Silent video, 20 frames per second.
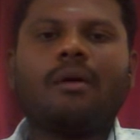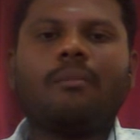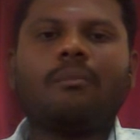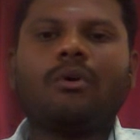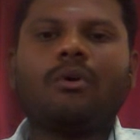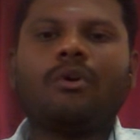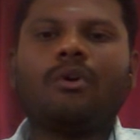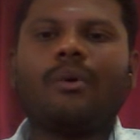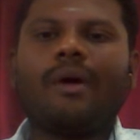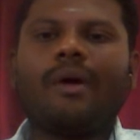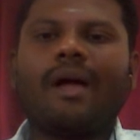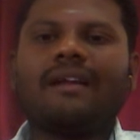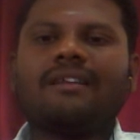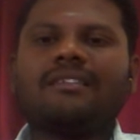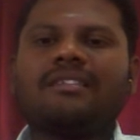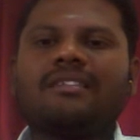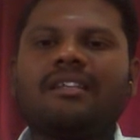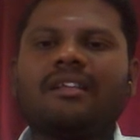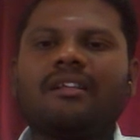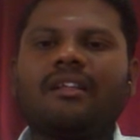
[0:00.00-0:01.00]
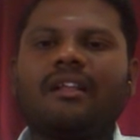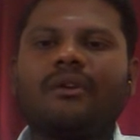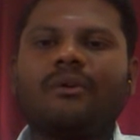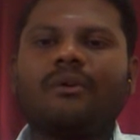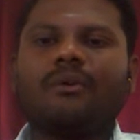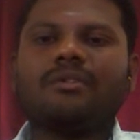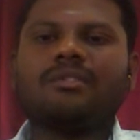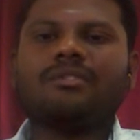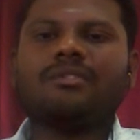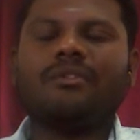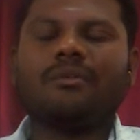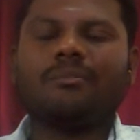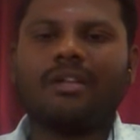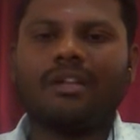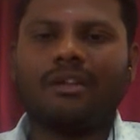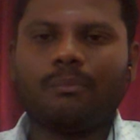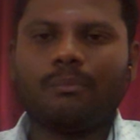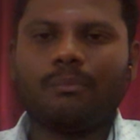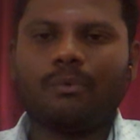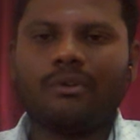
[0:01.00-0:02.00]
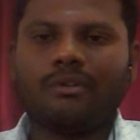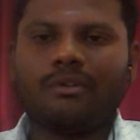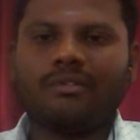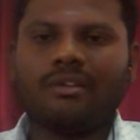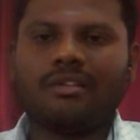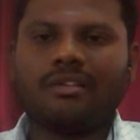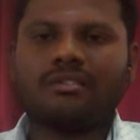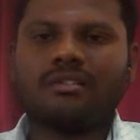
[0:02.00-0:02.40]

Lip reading: to answer a request from the input device.